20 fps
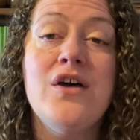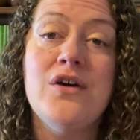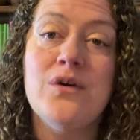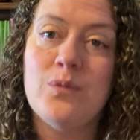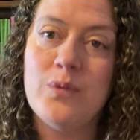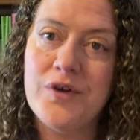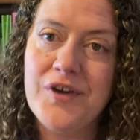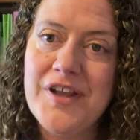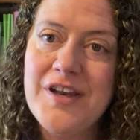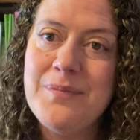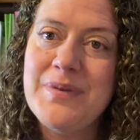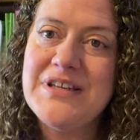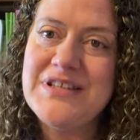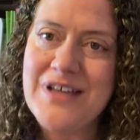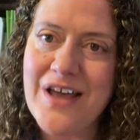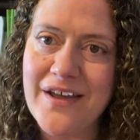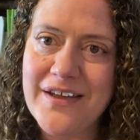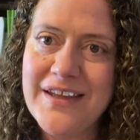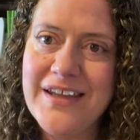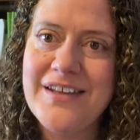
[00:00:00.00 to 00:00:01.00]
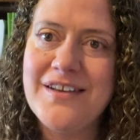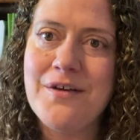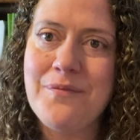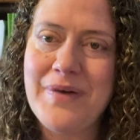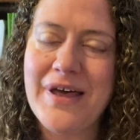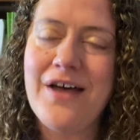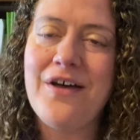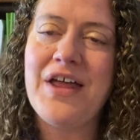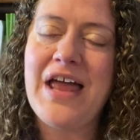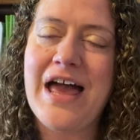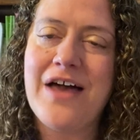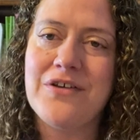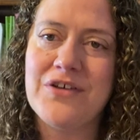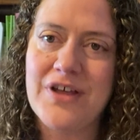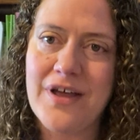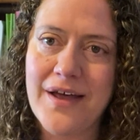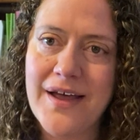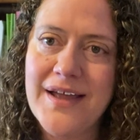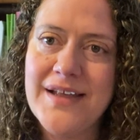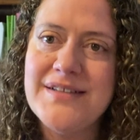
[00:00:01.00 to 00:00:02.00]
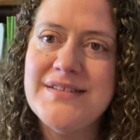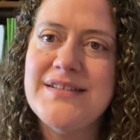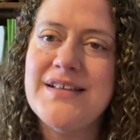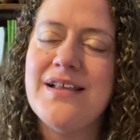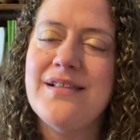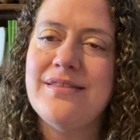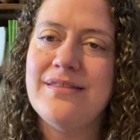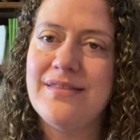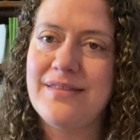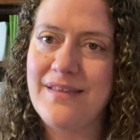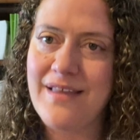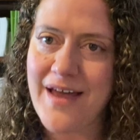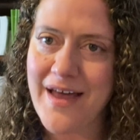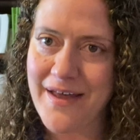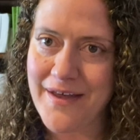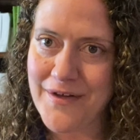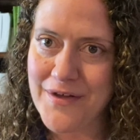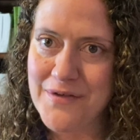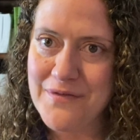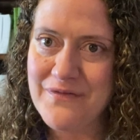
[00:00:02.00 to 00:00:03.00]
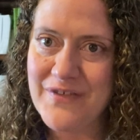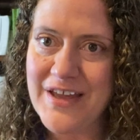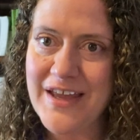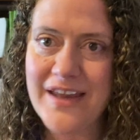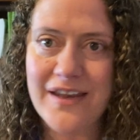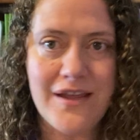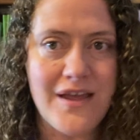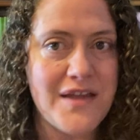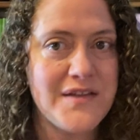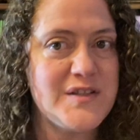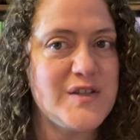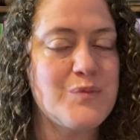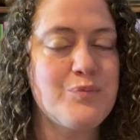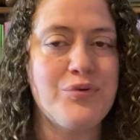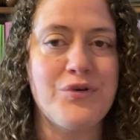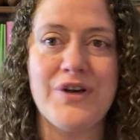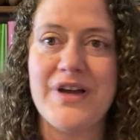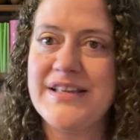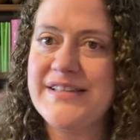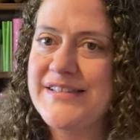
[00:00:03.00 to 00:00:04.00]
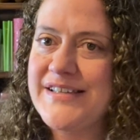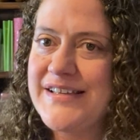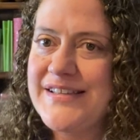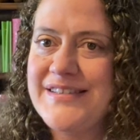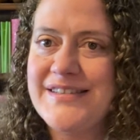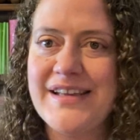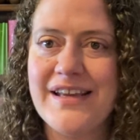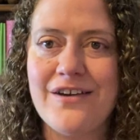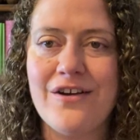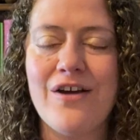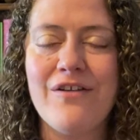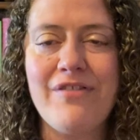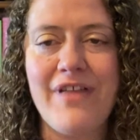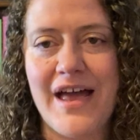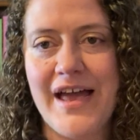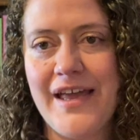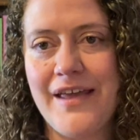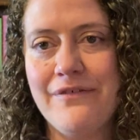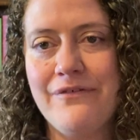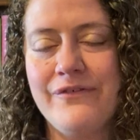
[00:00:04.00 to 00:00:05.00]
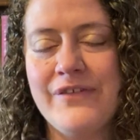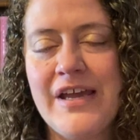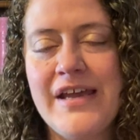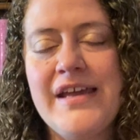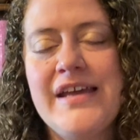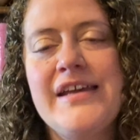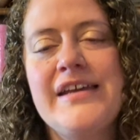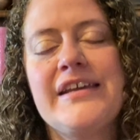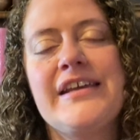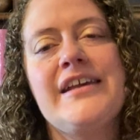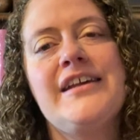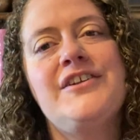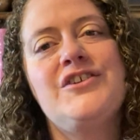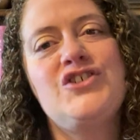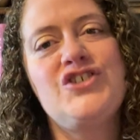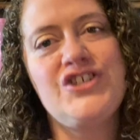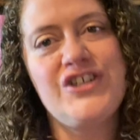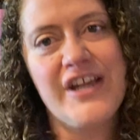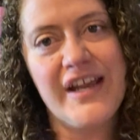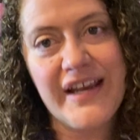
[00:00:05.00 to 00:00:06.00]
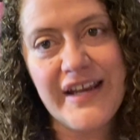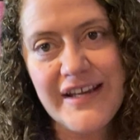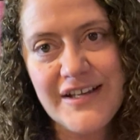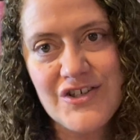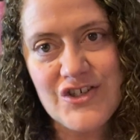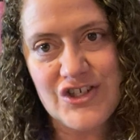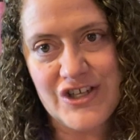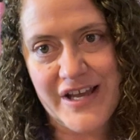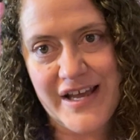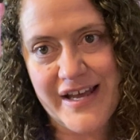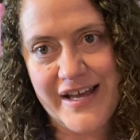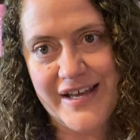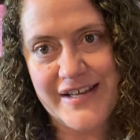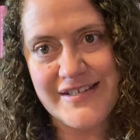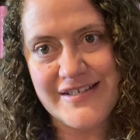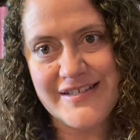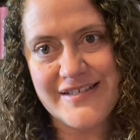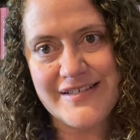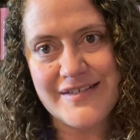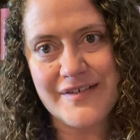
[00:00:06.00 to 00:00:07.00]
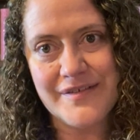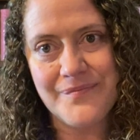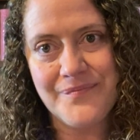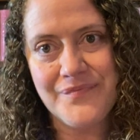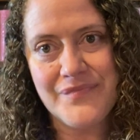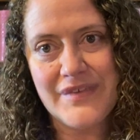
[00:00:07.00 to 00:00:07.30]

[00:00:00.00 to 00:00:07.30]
we're going to be talking about how God's love and God's presence in our life can change us.